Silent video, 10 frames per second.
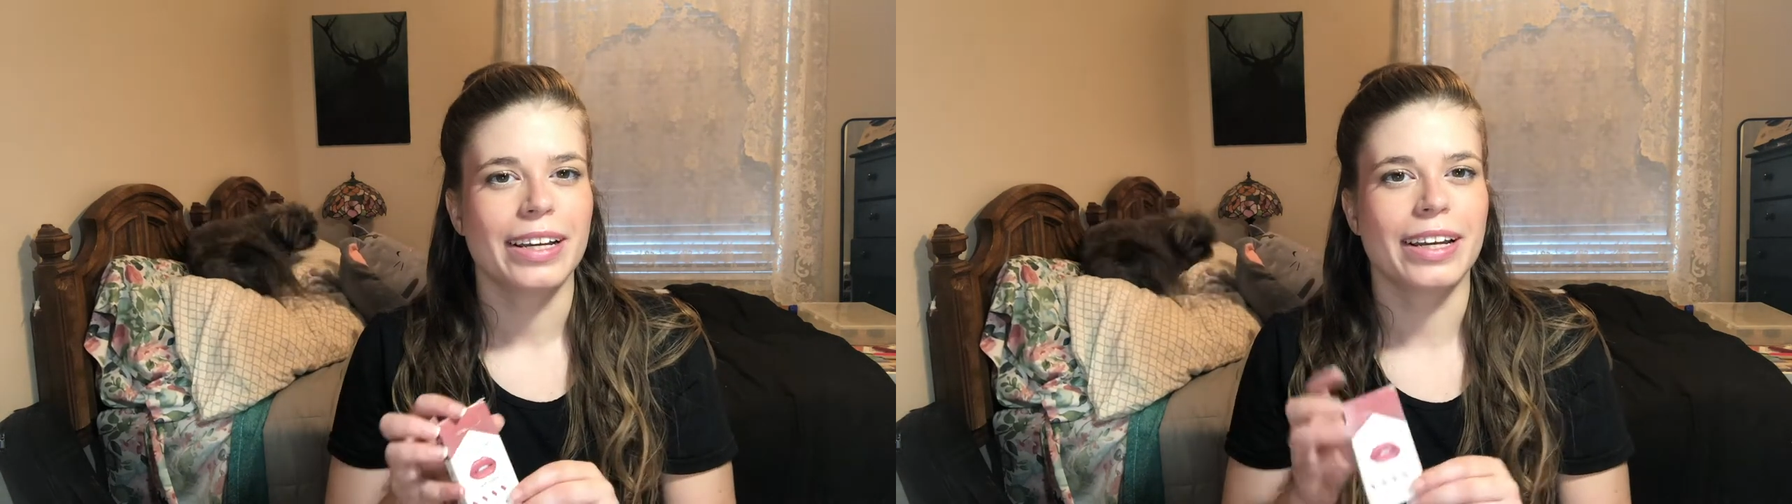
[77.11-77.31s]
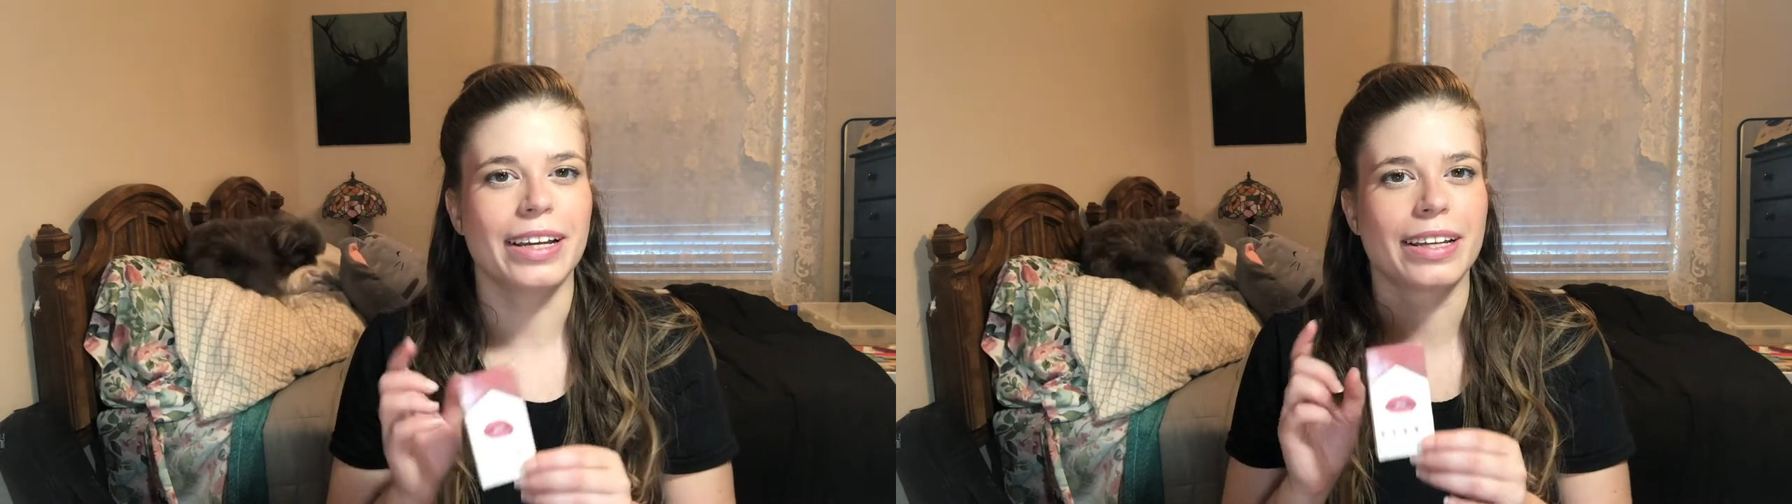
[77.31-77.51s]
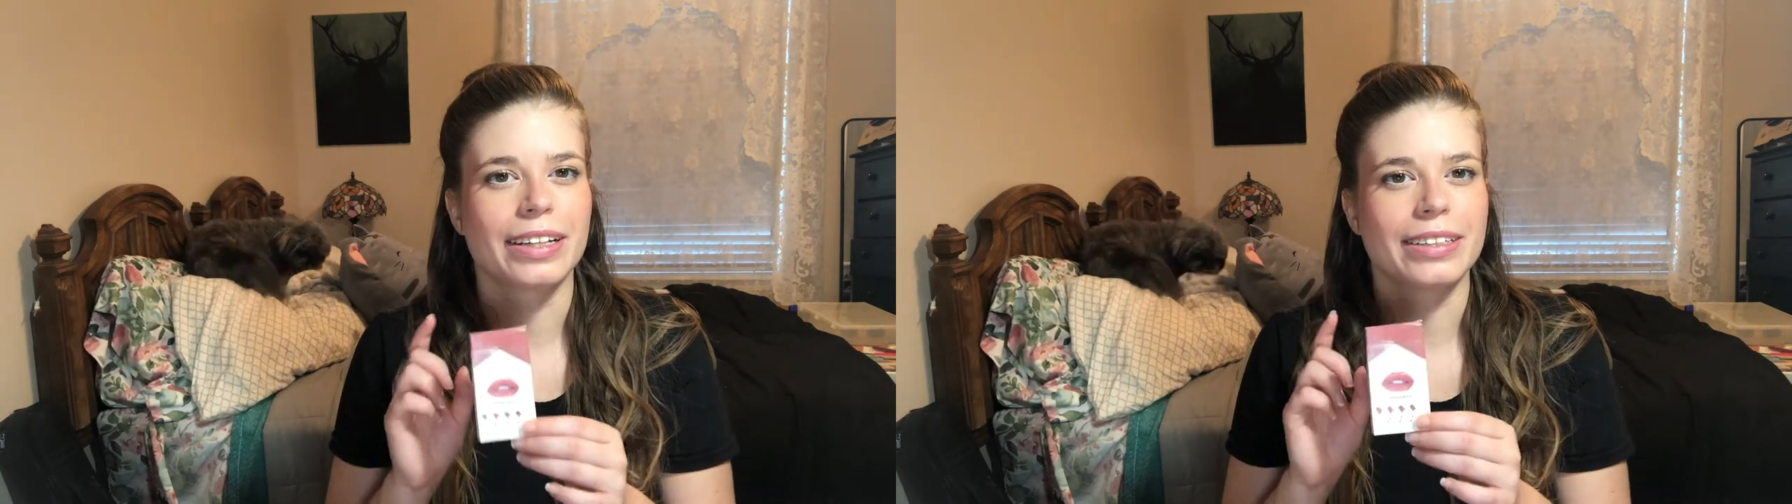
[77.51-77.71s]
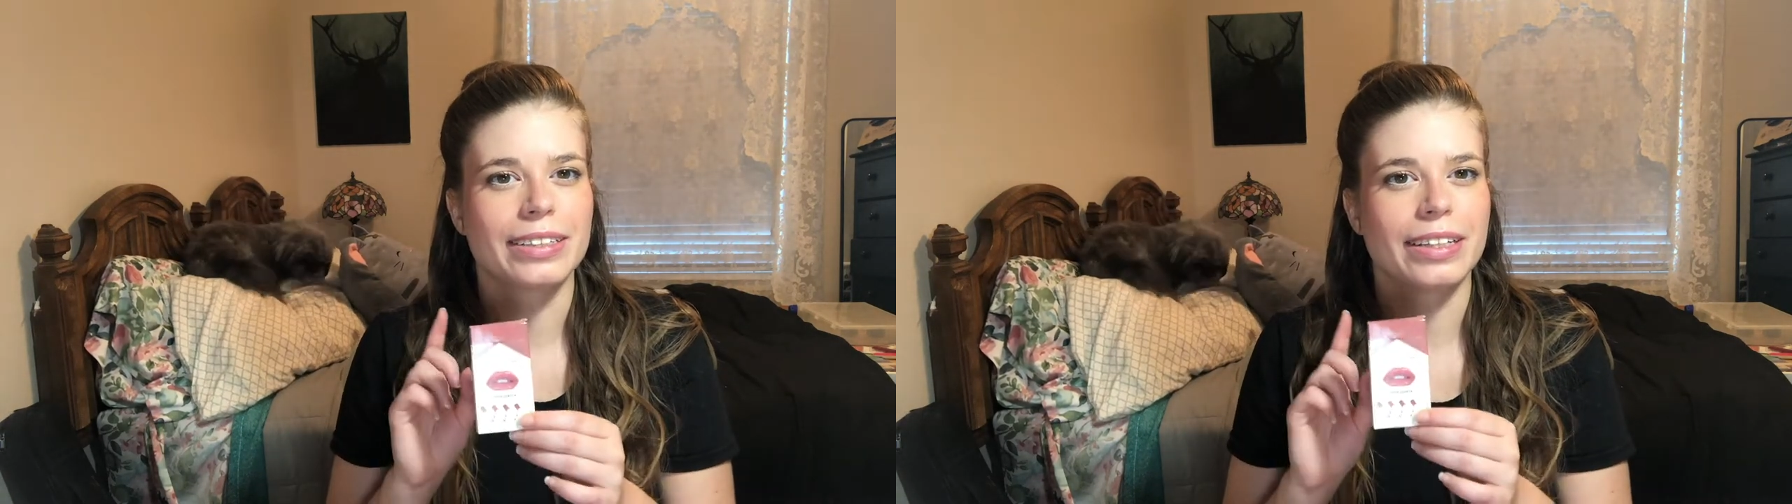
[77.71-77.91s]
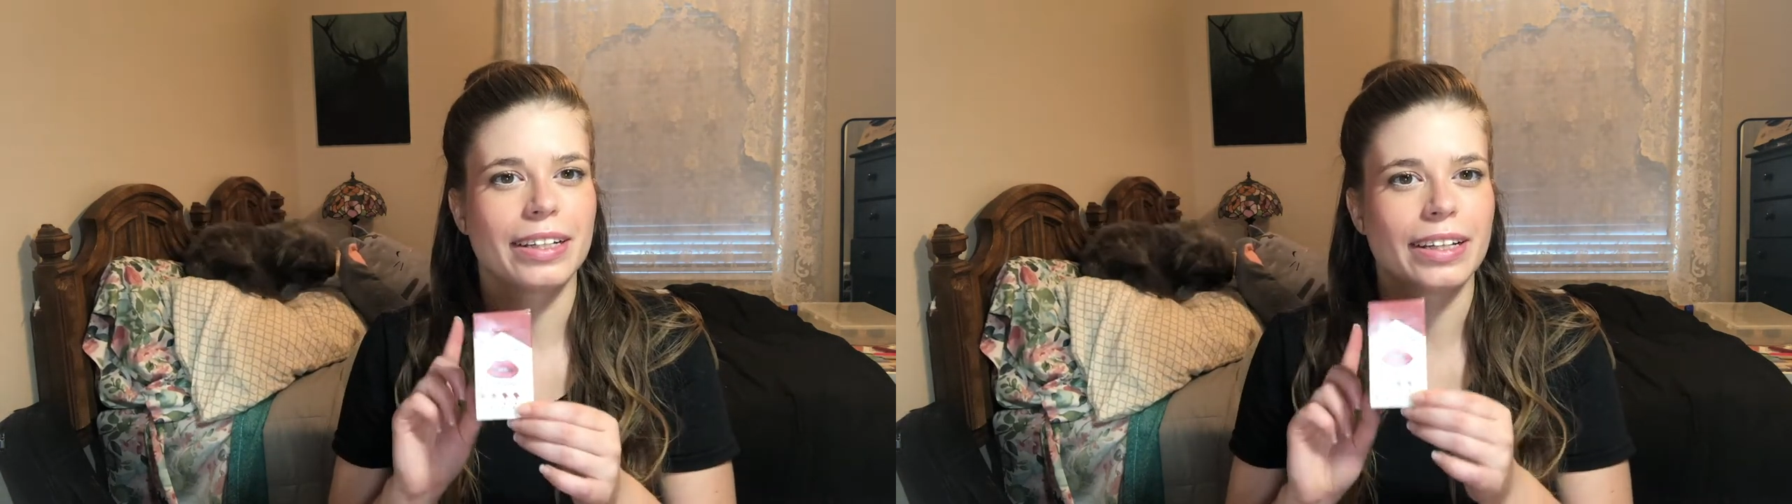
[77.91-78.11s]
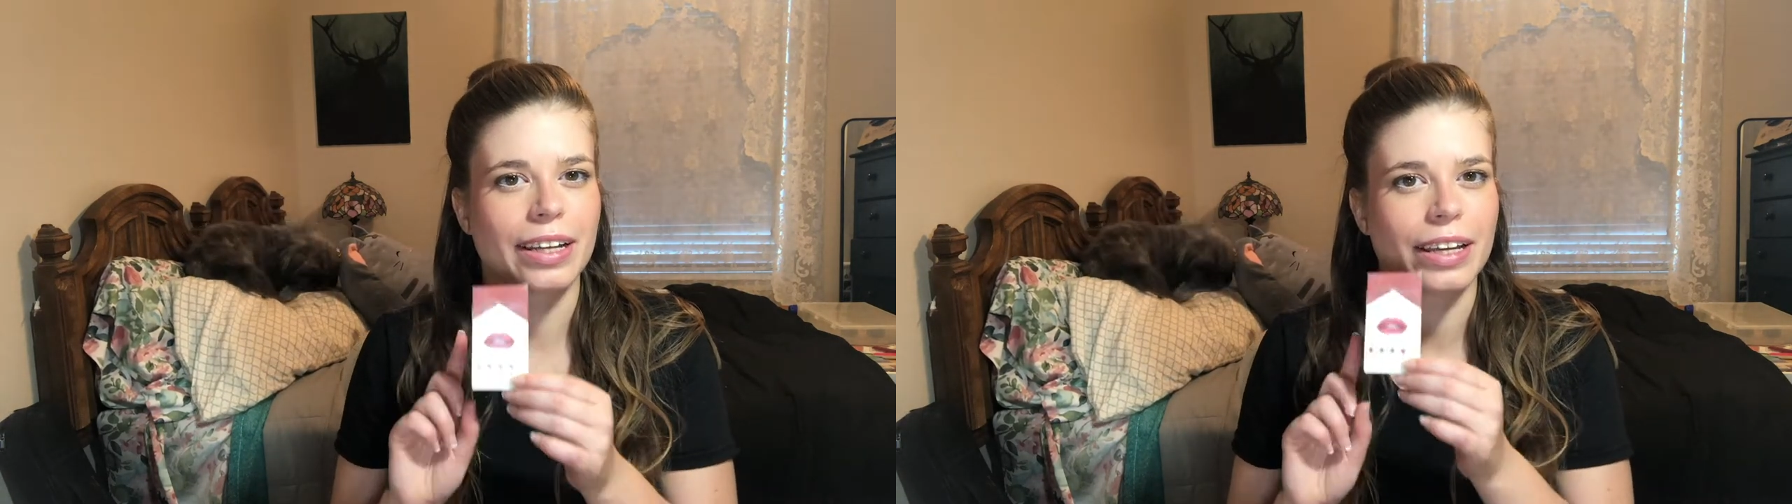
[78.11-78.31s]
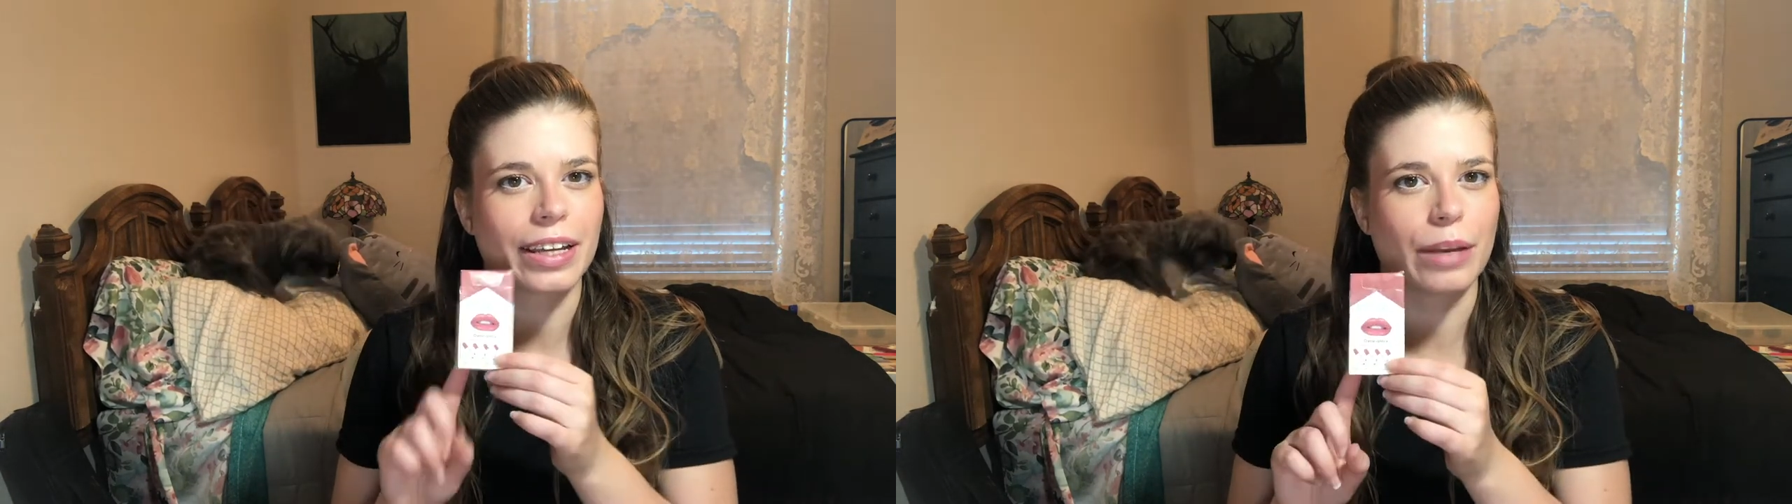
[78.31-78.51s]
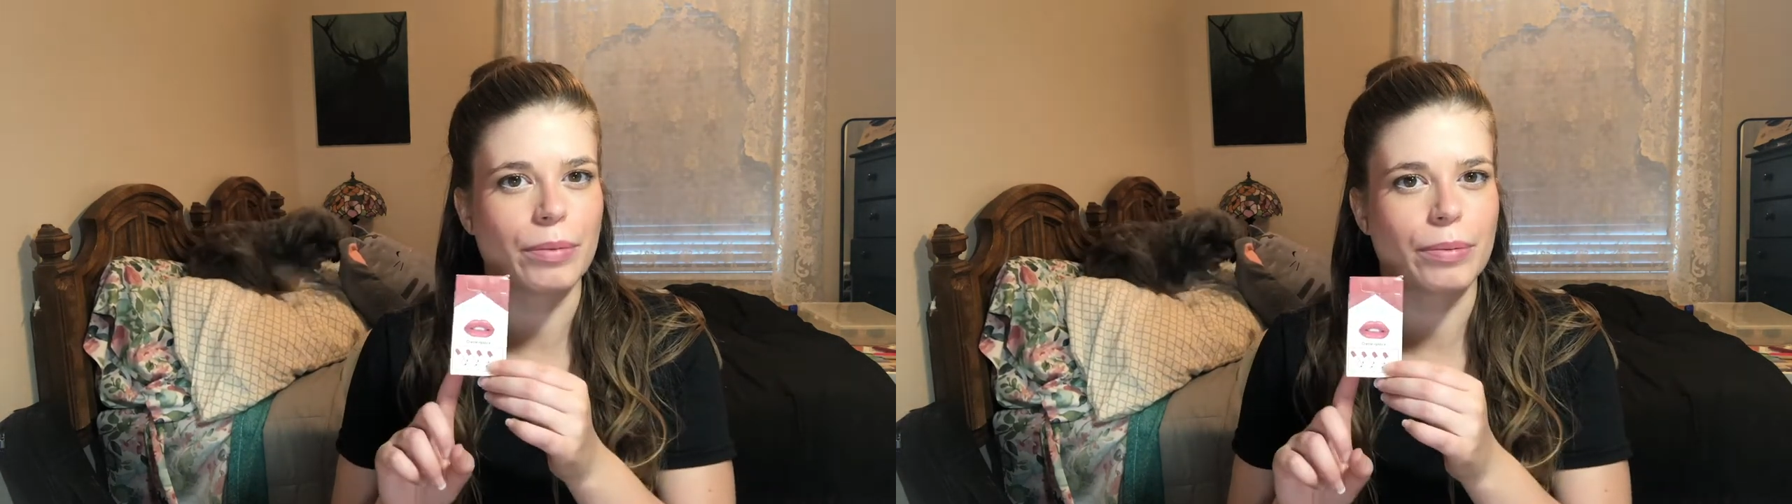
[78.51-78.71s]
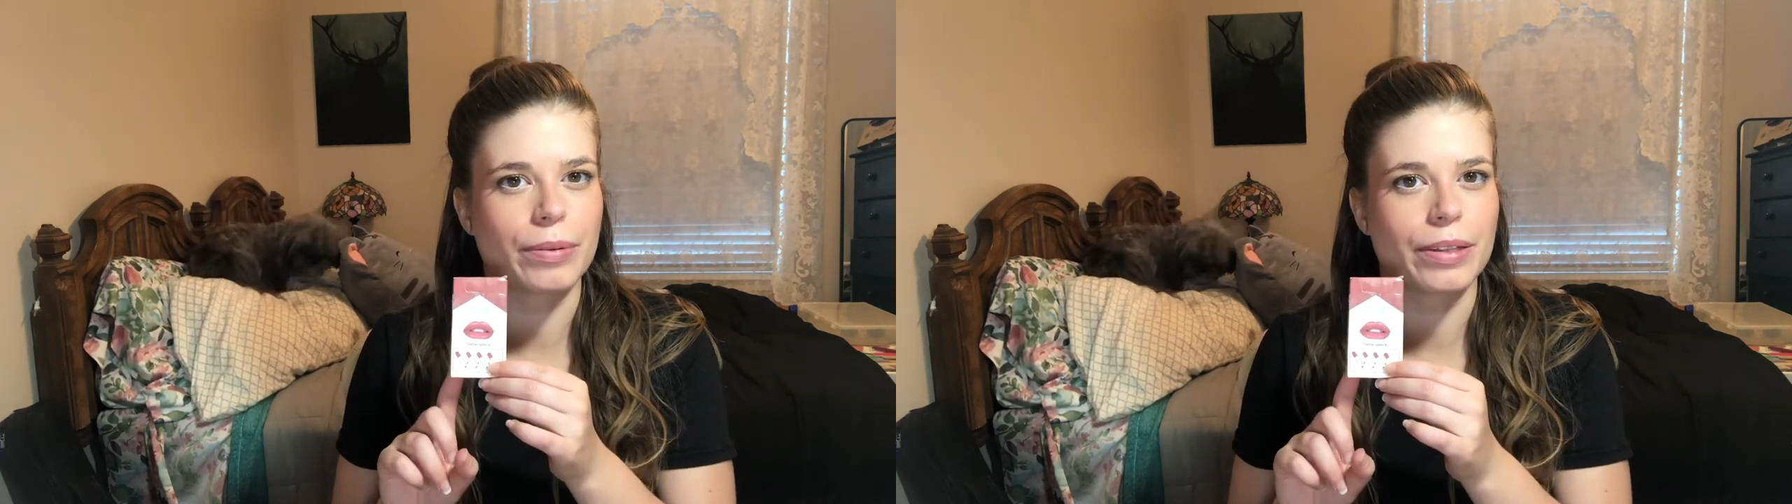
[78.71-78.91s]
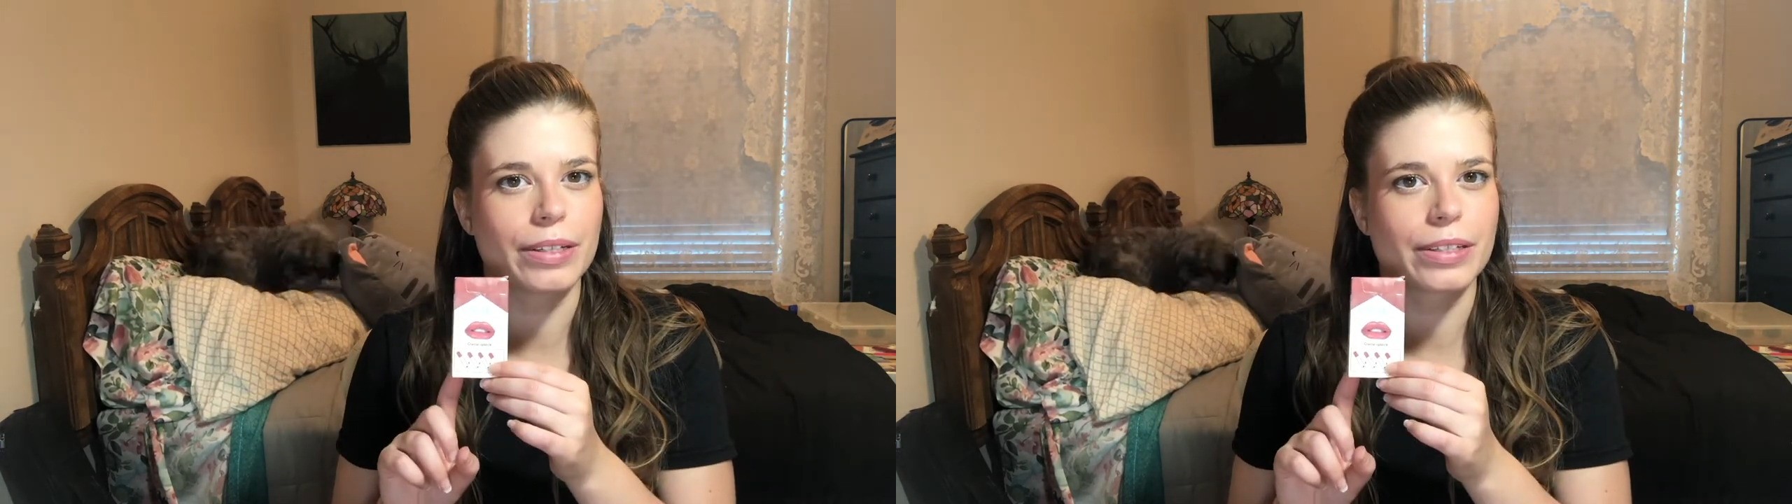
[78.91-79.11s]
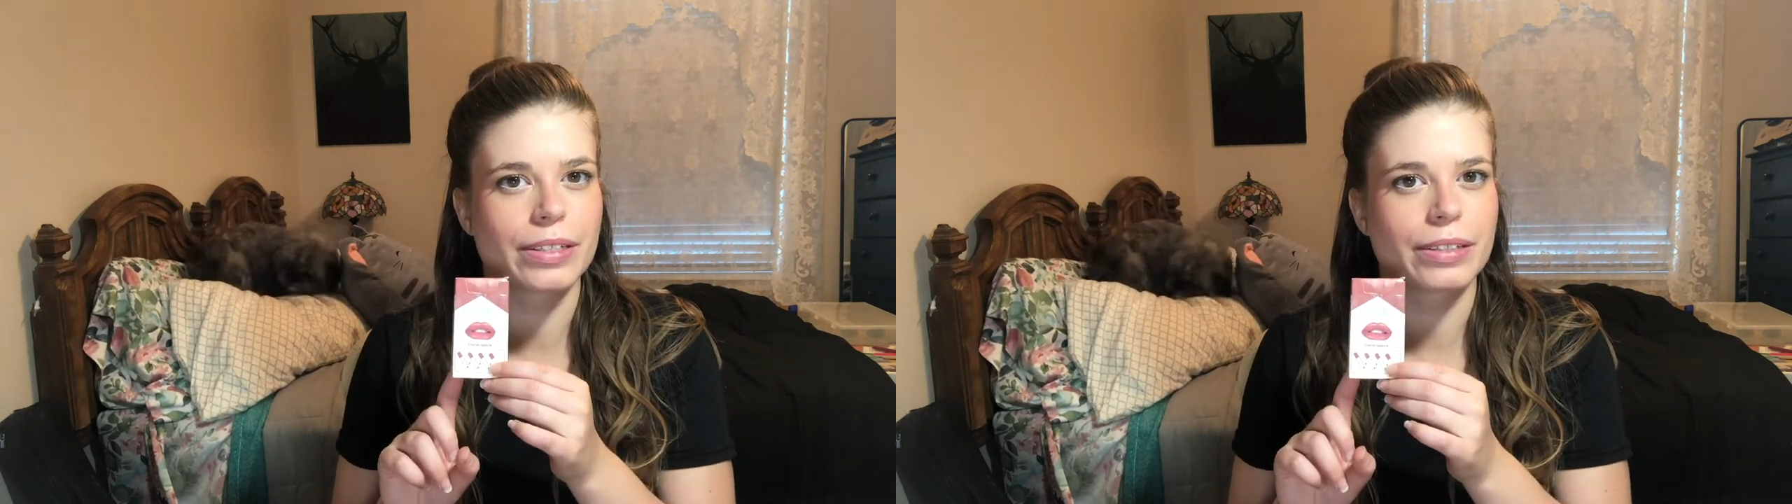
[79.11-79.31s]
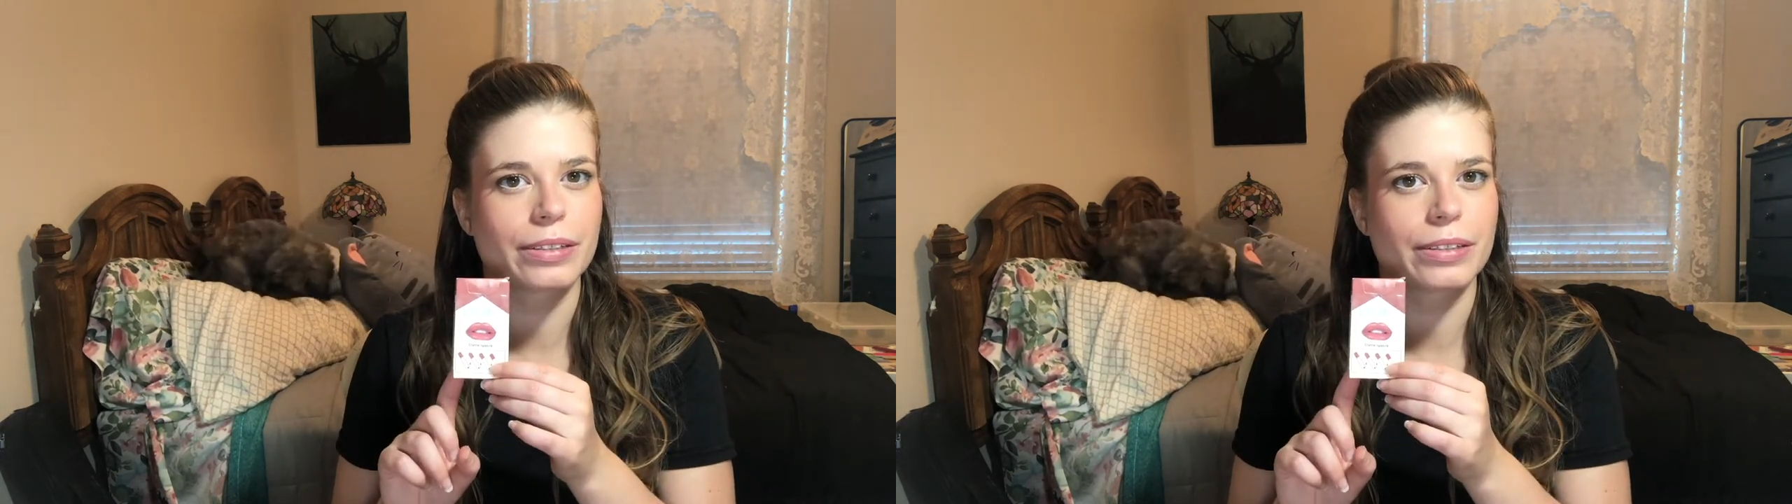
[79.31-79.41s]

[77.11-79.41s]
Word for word: and came up with this.